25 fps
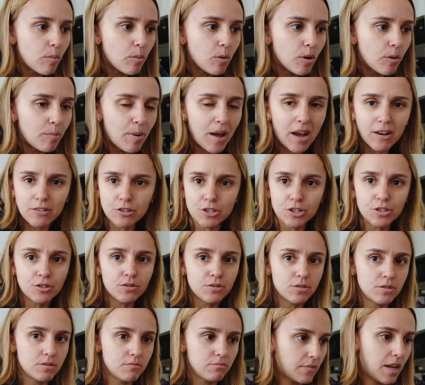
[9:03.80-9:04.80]
I bought a pair of
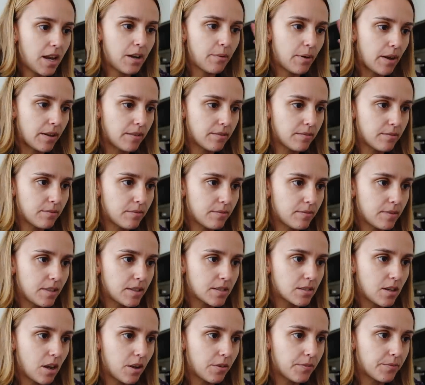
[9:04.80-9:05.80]
shoes. Anyway,
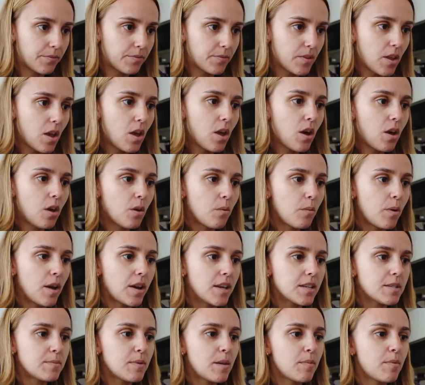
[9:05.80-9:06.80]
let's go. When
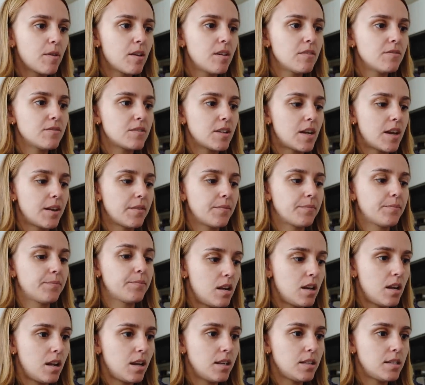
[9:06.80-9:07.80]
is my birthday?
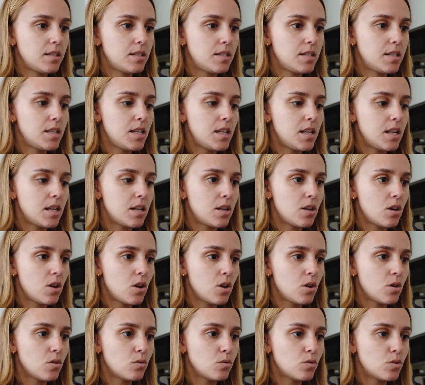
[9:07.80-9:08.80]
nineteen
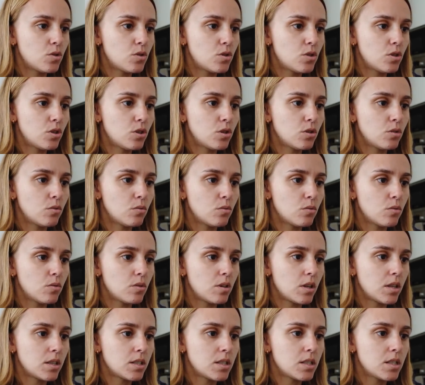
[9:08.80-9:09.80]
oh two,
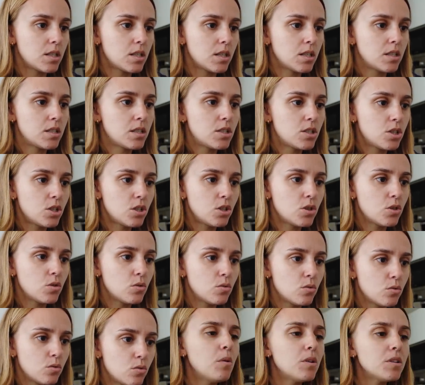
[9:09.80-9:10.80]
nineteen
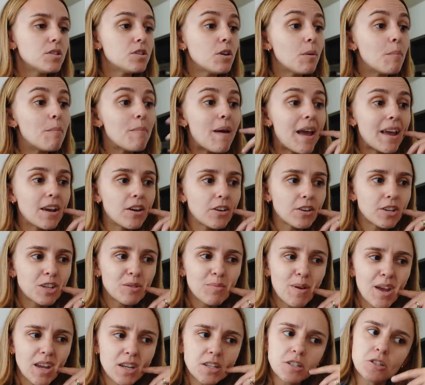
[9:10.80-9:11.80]
ninety-two. What is your main
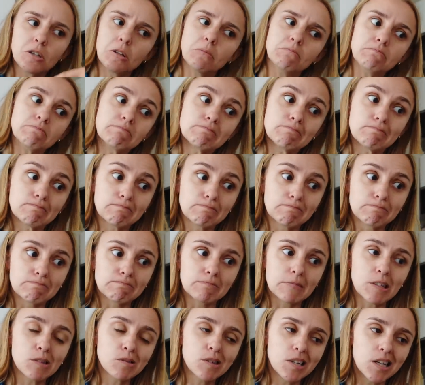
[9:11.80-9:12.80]
occupation?
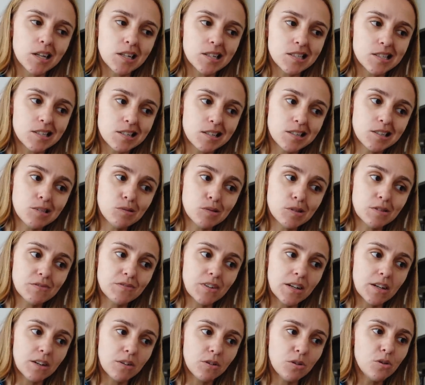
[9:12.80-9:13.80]
Hmm, okay, so now you want to
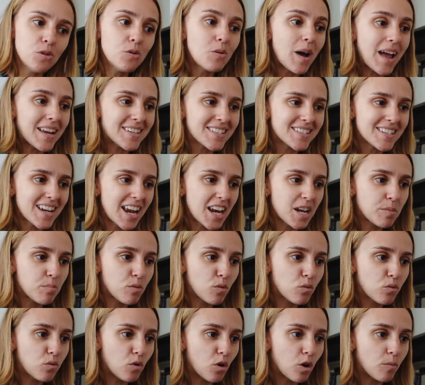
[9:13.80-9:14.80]
find, ooh, entertainer,
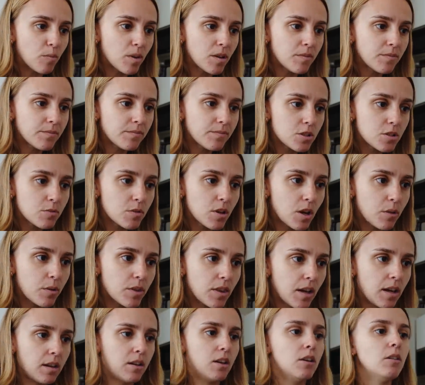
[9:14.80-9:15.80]
performer. Should we go
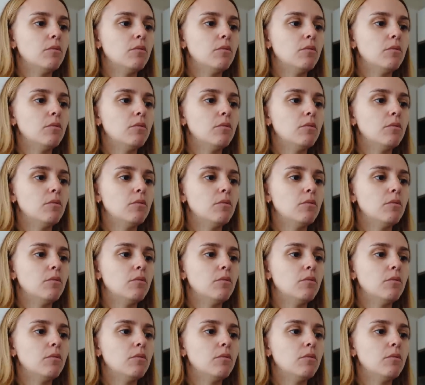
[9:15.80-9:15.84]
with that?